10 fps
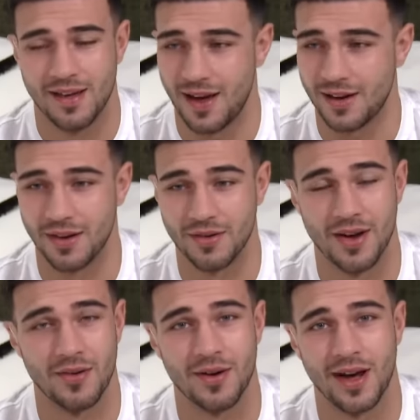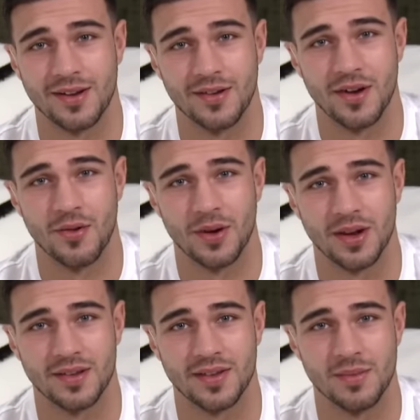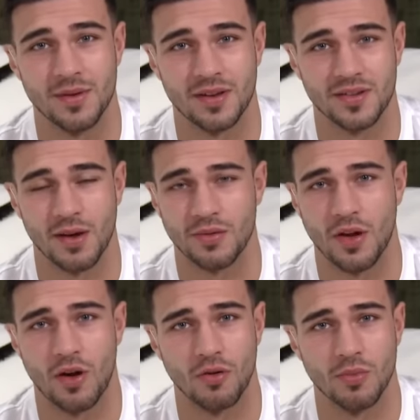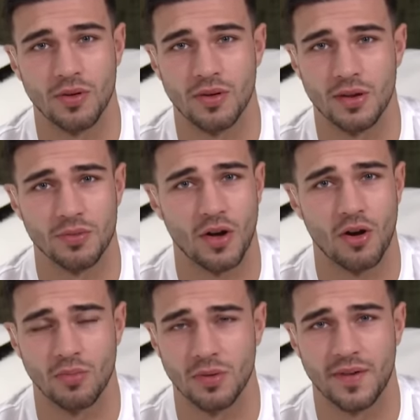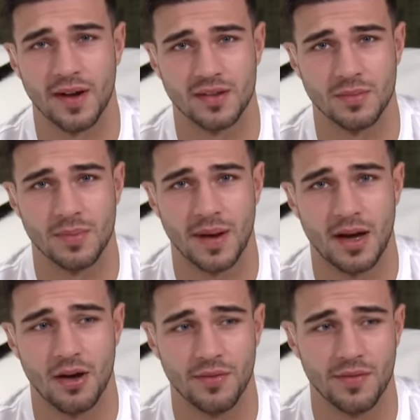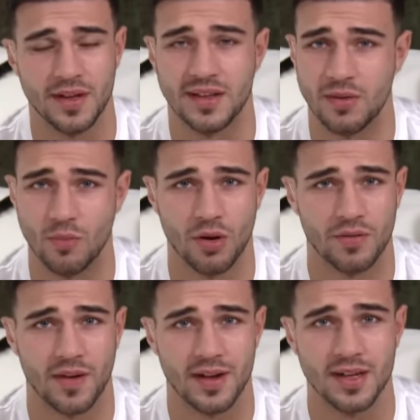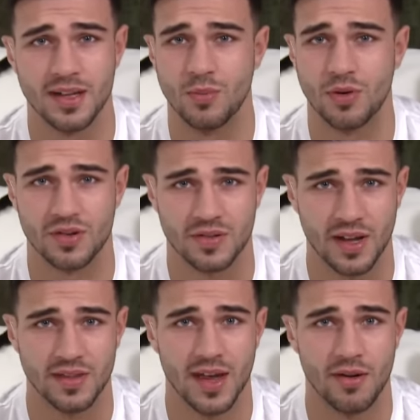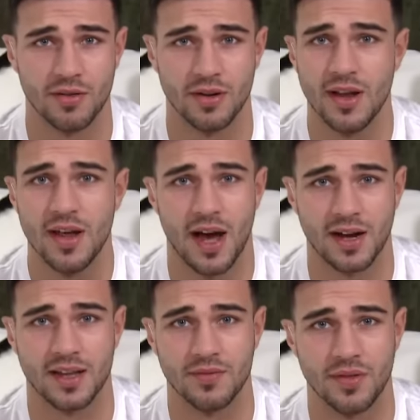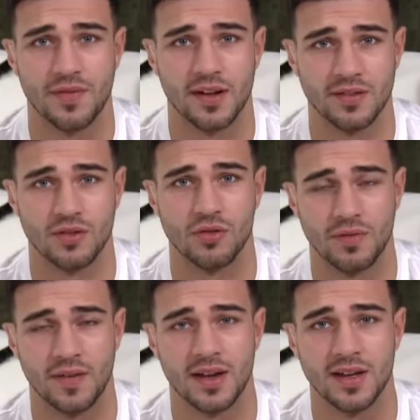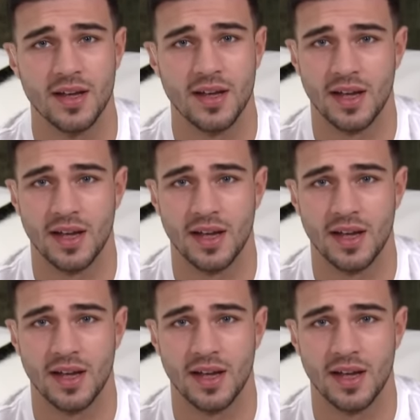I don't know. I don't know. We're going to see, because that was a horrible fight to be a part of. He didn't want to fight. He didn't want to stand there and give the fans a good fight.